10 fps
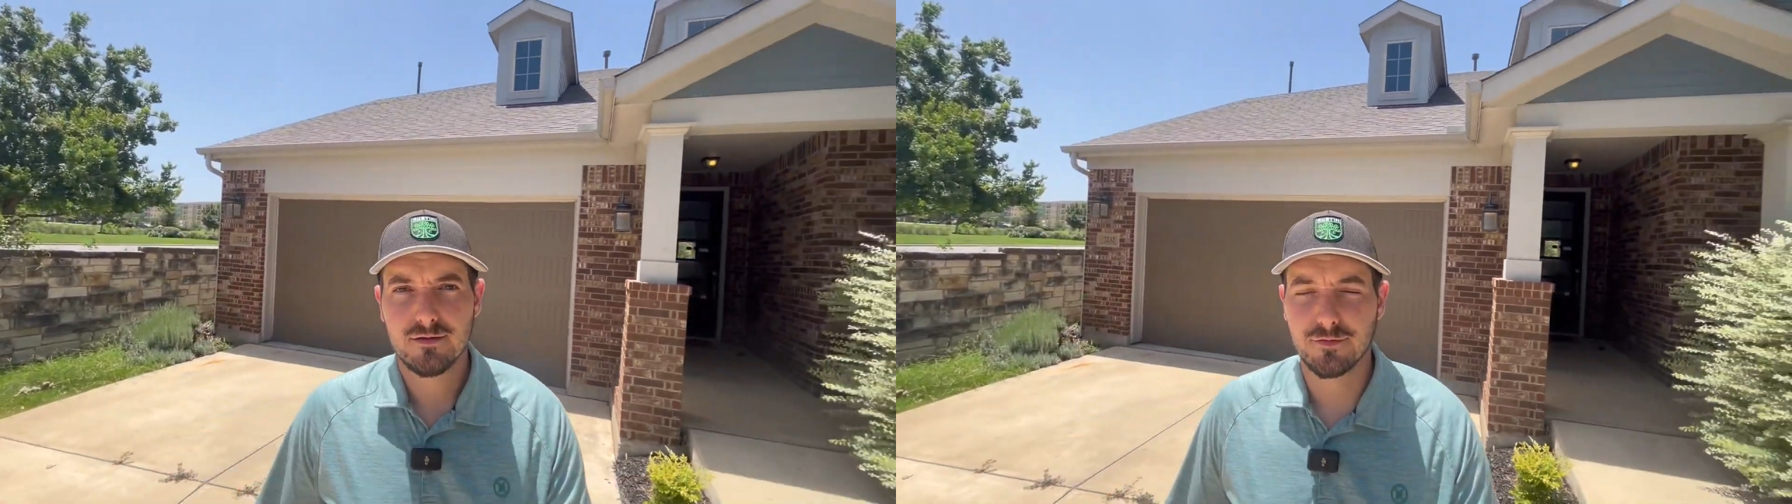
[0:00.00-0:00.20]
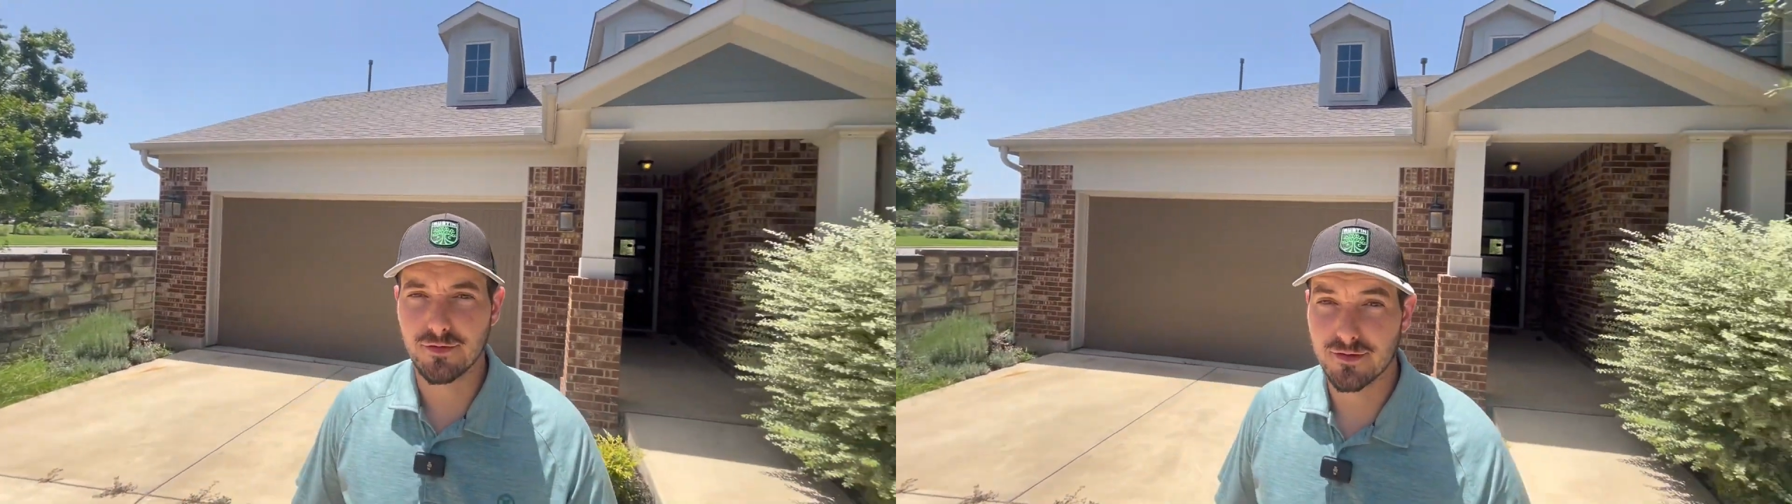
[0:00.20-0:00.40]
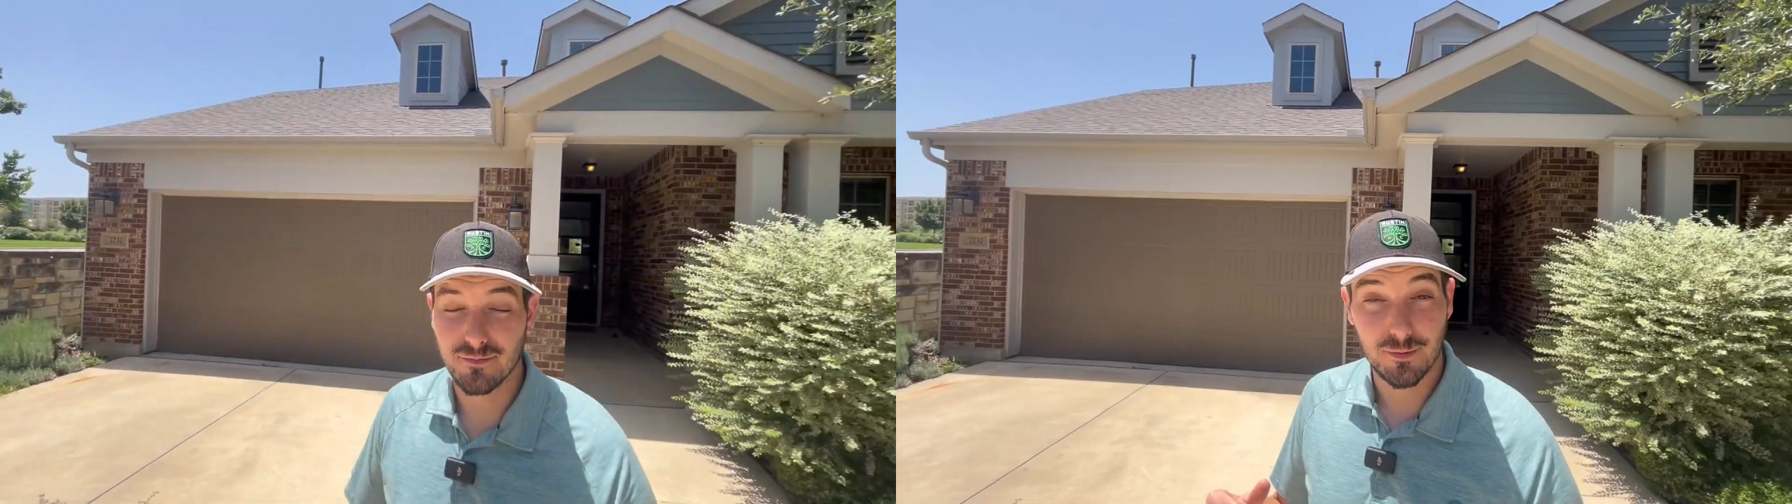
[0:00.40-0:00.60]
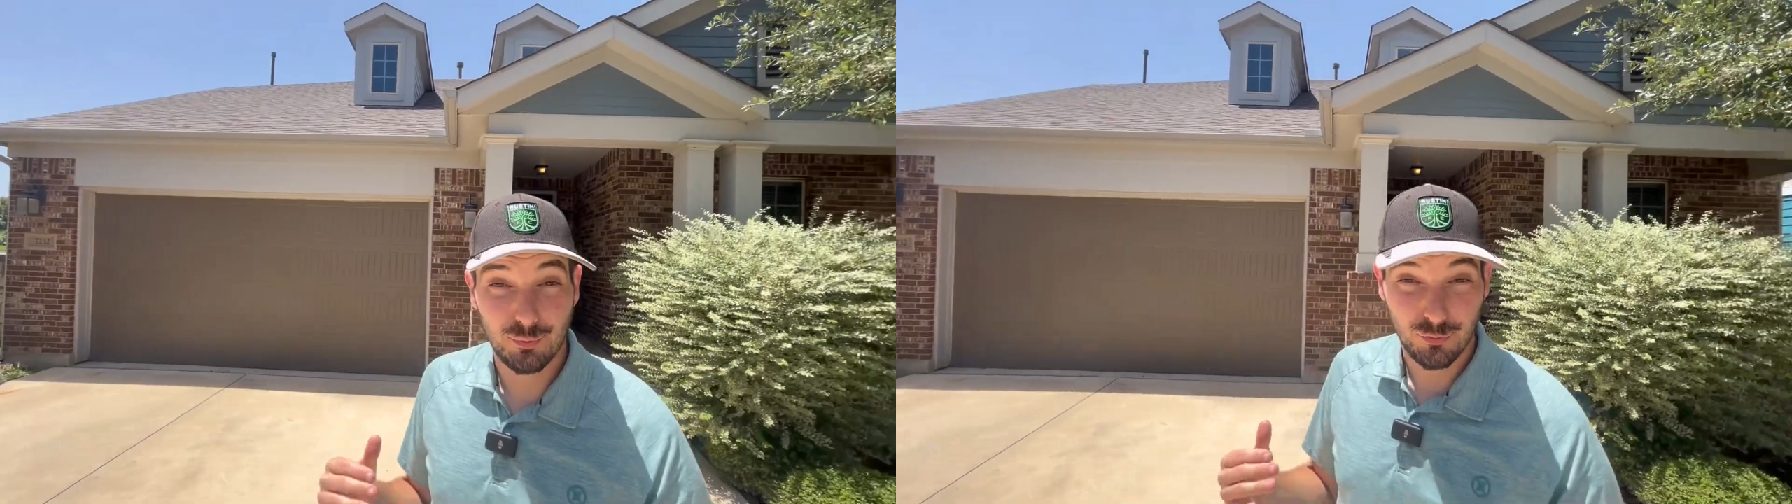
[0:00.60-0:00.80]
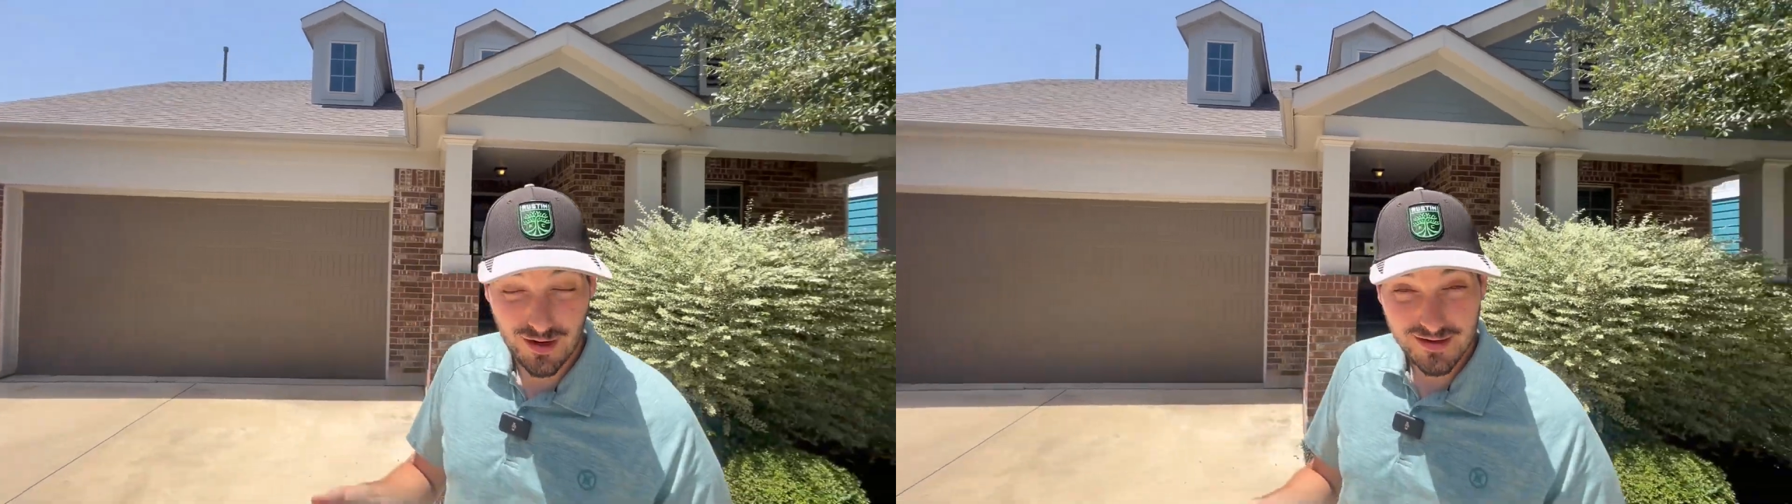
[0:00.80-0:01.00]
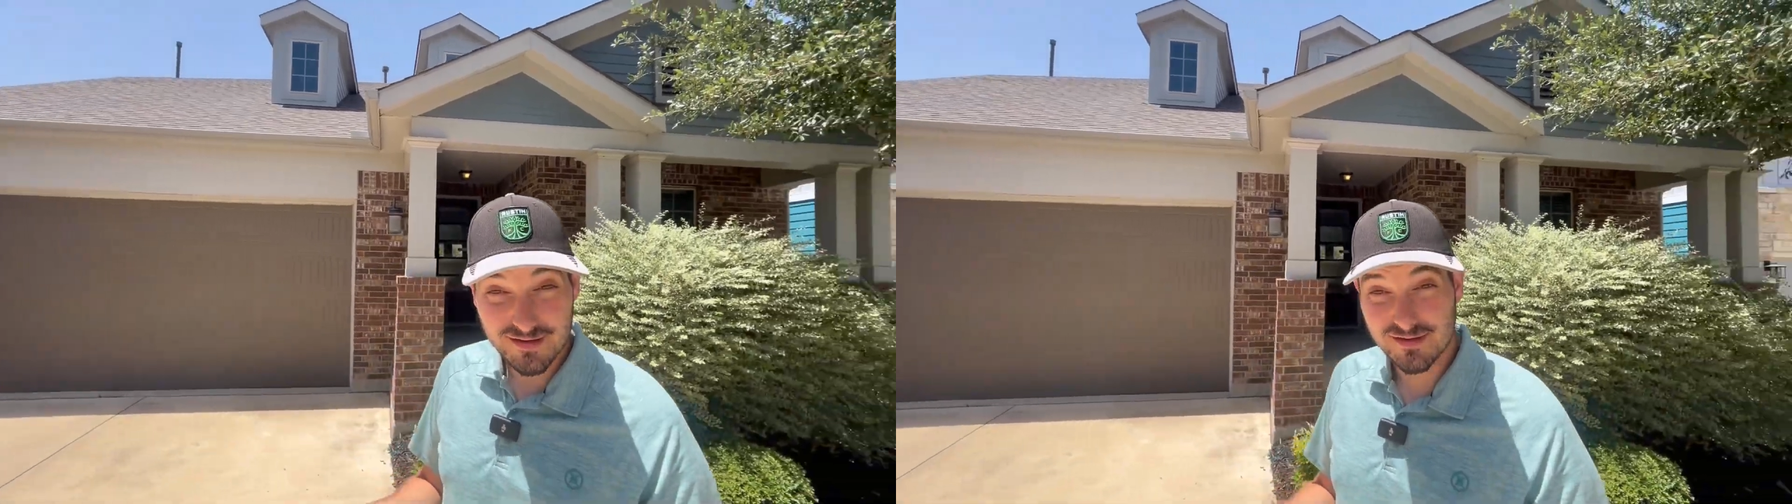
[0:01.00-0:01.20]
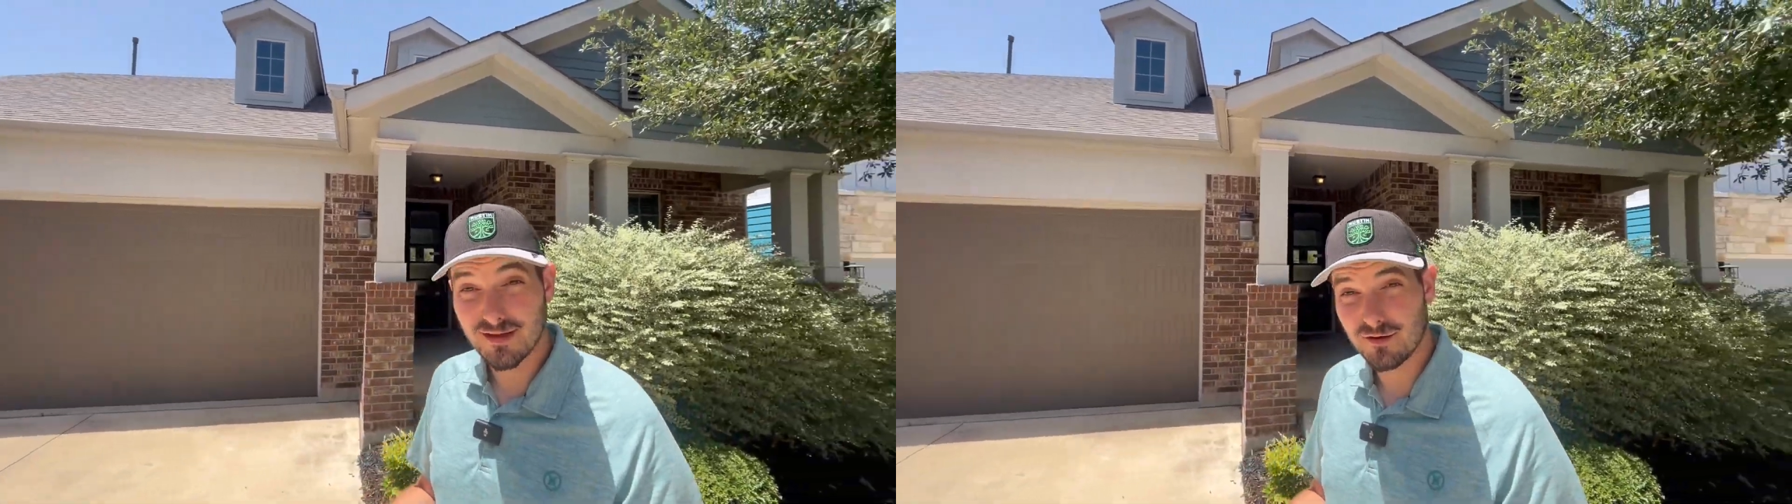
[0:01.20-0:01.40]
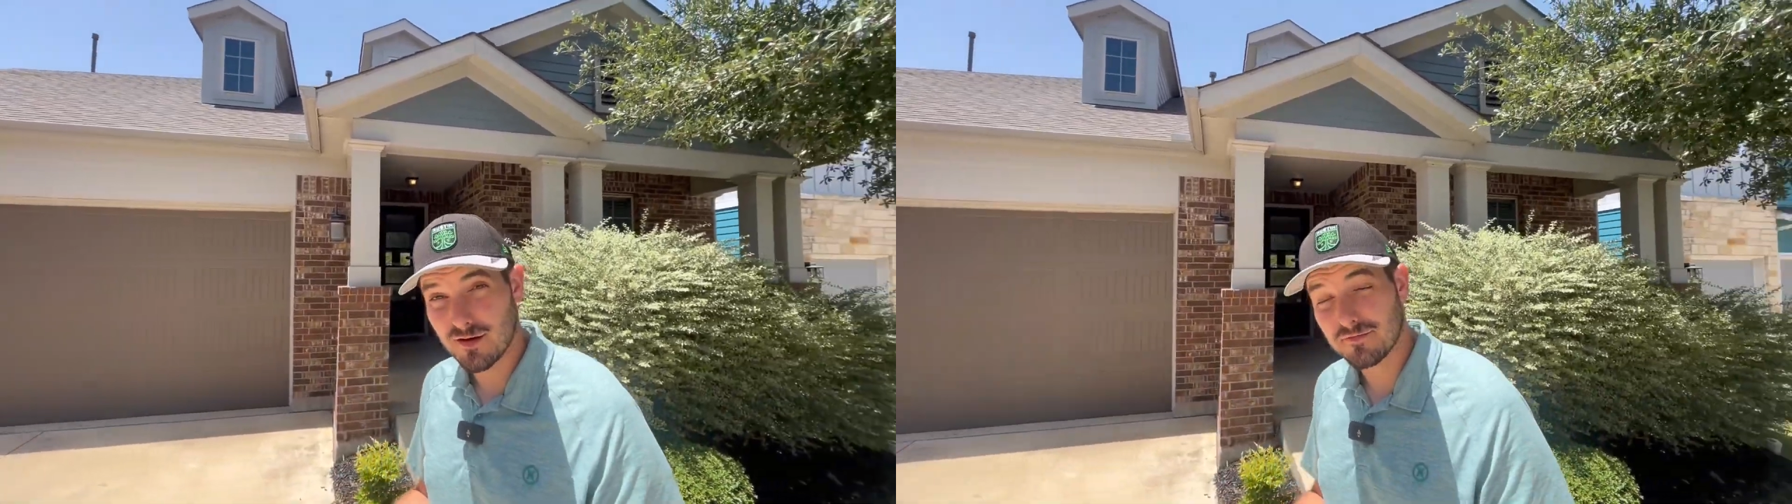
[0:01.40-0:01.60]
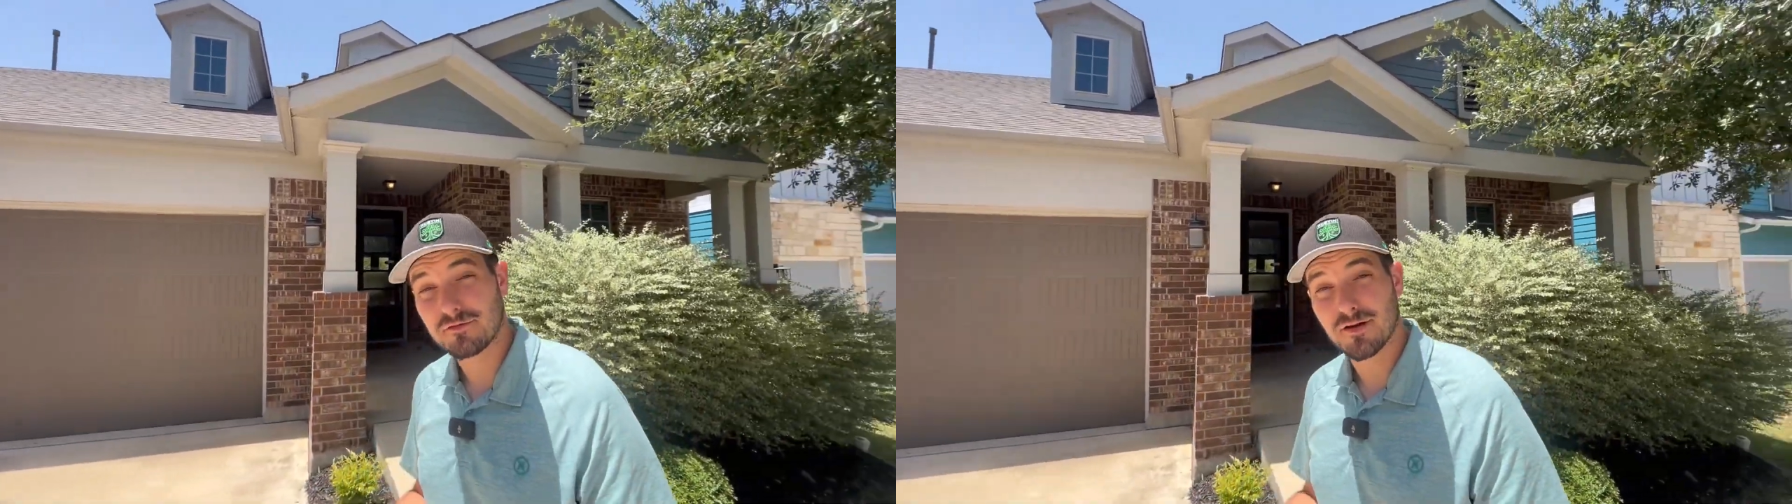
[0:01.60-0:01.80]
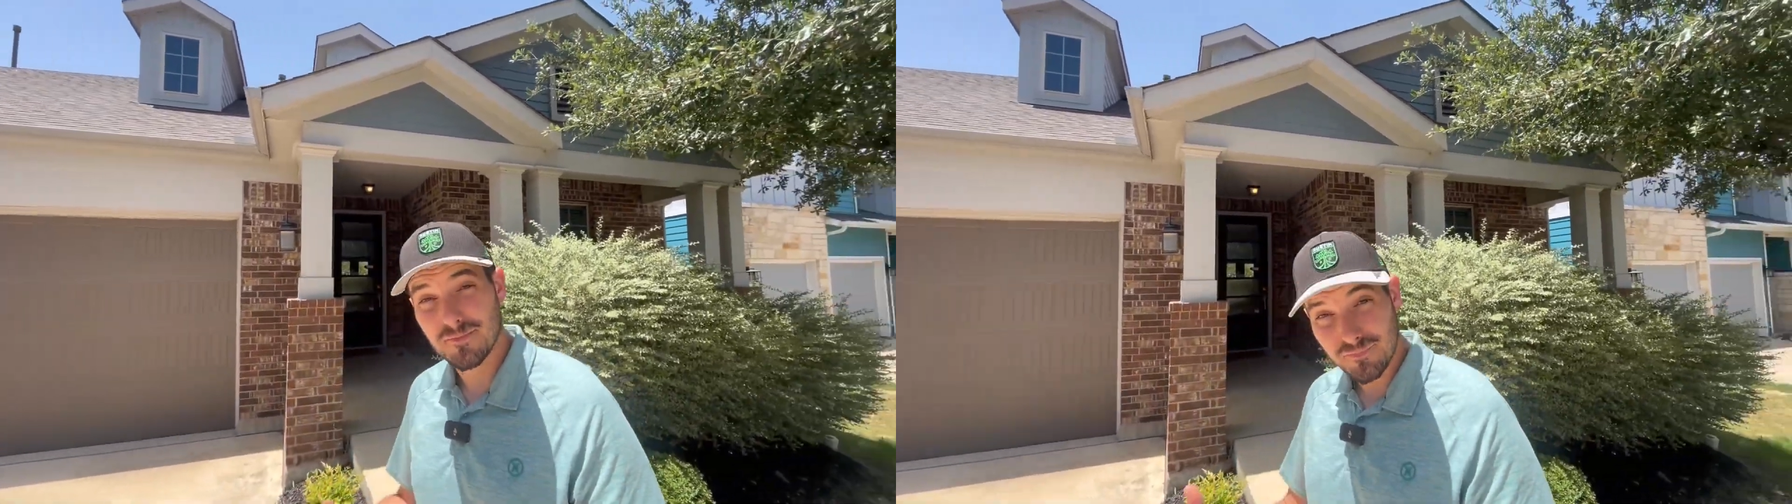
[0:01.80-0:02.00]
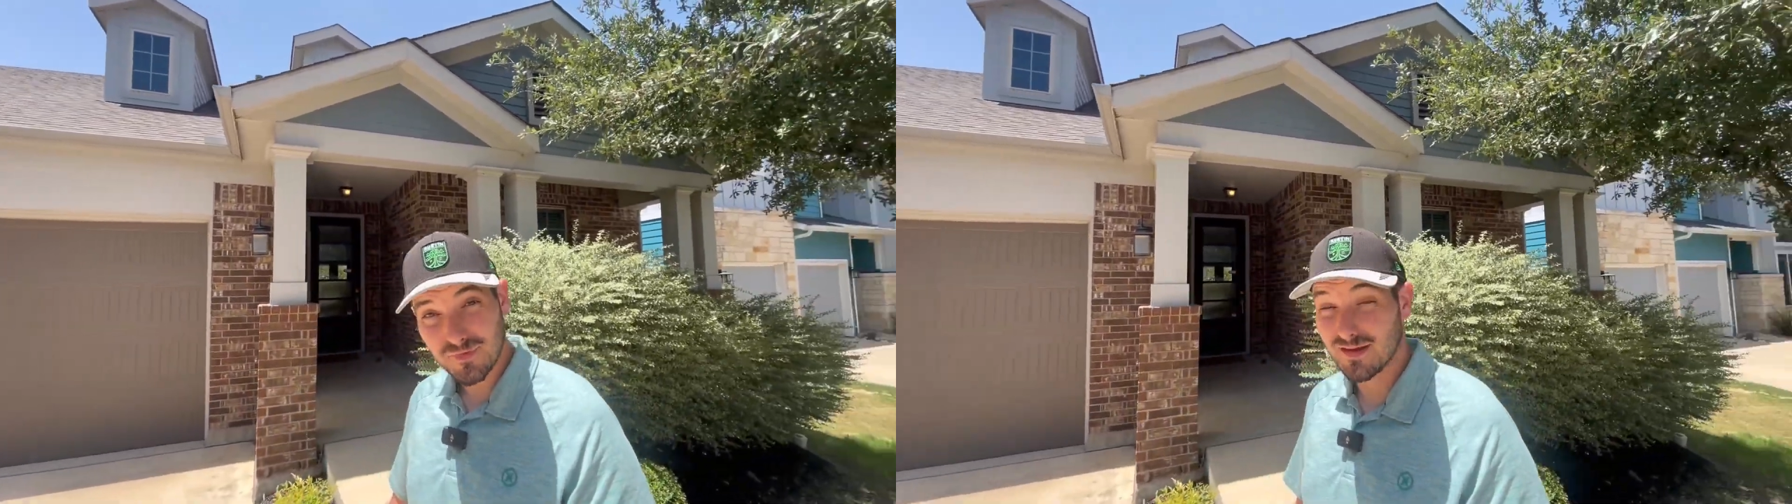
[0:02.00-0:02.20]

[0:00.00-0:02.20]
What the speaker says: For the price that they're offering,